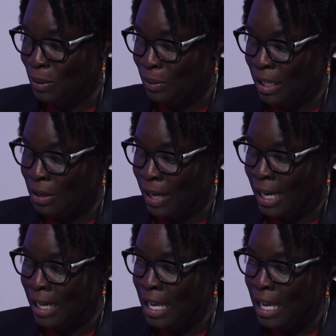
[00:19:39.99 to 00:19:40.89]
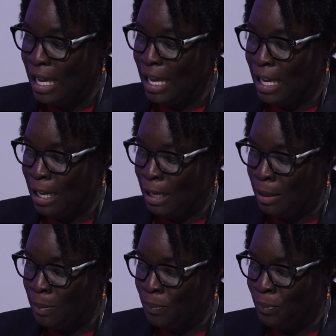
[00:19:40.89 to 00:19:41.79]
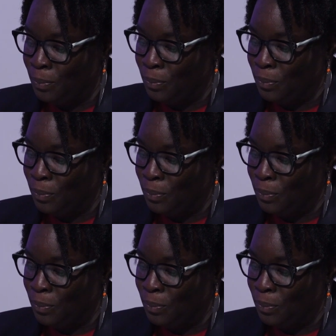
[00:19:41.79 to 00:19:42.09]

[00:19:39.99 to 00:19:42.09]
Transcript: really great. Um,